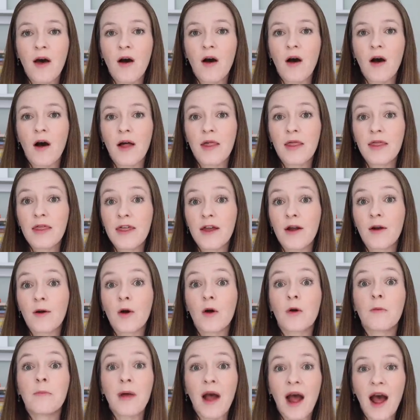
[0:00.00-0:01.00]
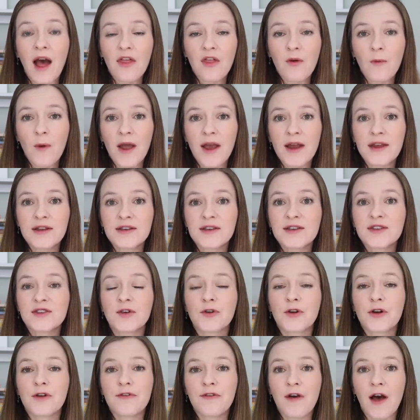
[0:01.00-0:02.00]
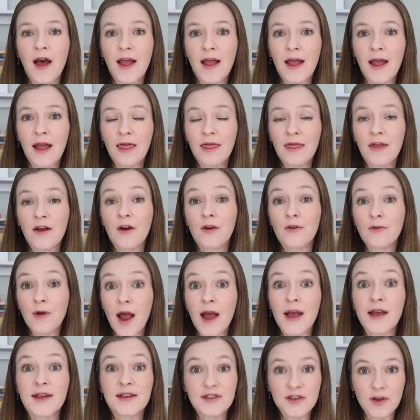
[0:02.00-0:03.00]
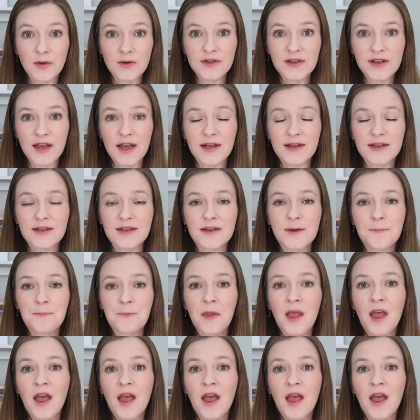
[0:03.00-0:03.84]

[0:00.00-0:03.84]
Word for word: on their own pathway to certifying their RIE associates.